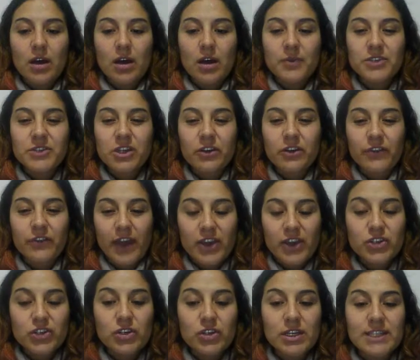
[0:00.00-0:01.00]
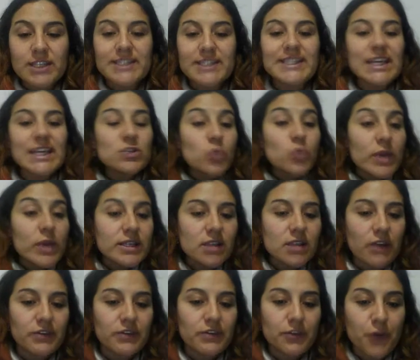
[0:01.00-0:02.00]
observation in 6 weeks
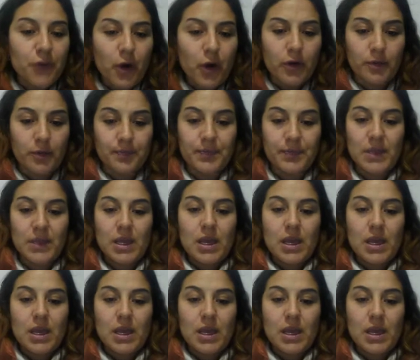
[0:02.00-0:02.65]
of the forum.